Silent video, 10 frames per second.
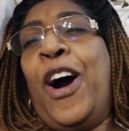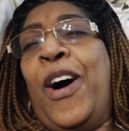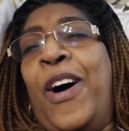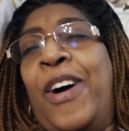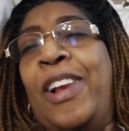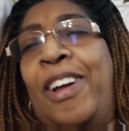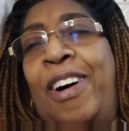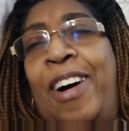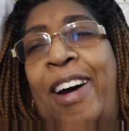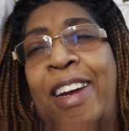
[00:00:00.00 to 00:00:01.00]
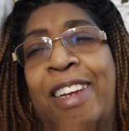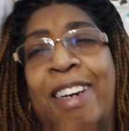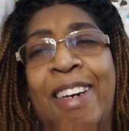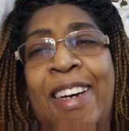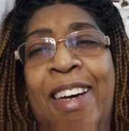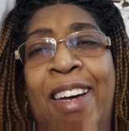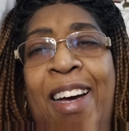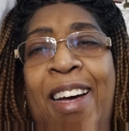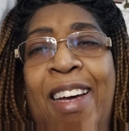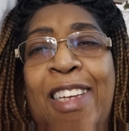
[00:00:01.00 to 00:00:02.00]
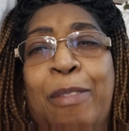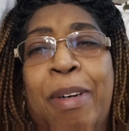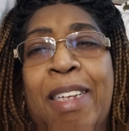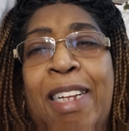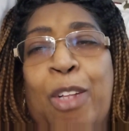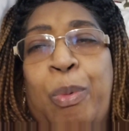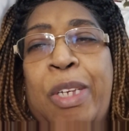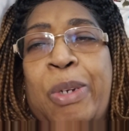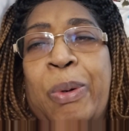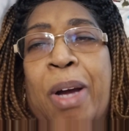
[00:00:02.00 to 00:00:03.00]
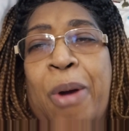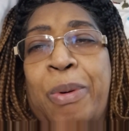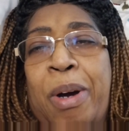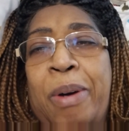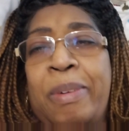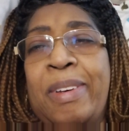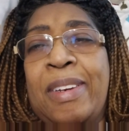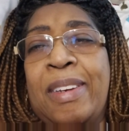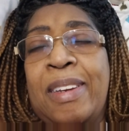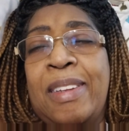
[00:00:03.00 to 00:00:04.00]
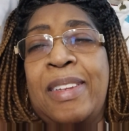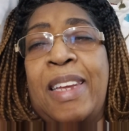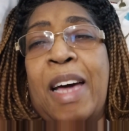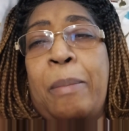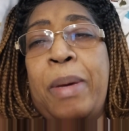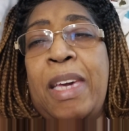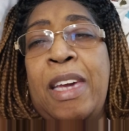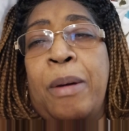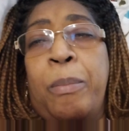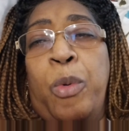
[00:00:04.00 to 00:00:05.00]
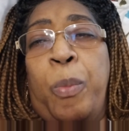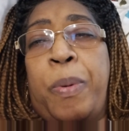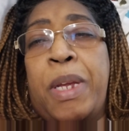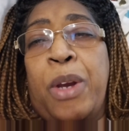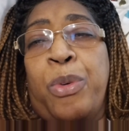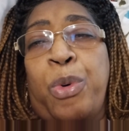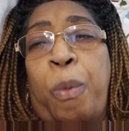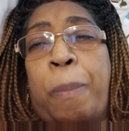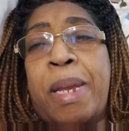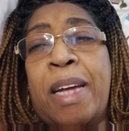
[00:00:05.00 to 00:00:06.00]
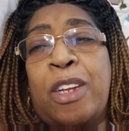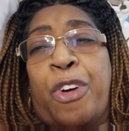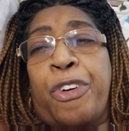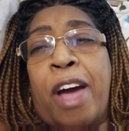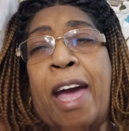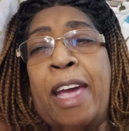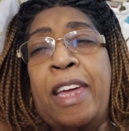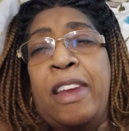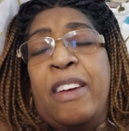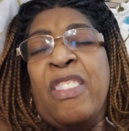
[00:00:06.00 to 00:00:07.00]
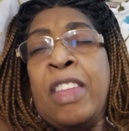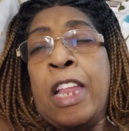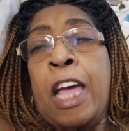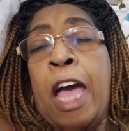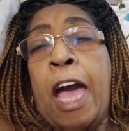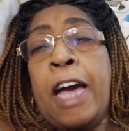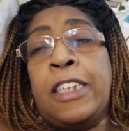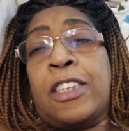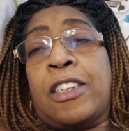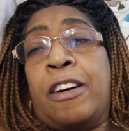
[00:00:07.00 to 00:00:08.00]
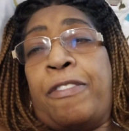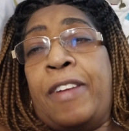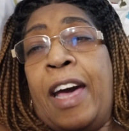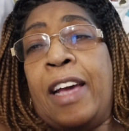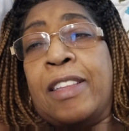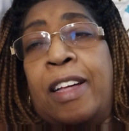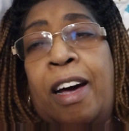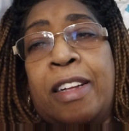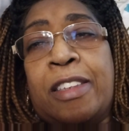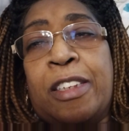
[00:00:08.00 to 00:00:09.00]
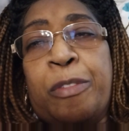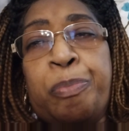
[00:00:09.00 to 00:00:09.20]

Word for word: oh Lord, it's better that we joke around than I be here moping and groping and crying and stuff like that.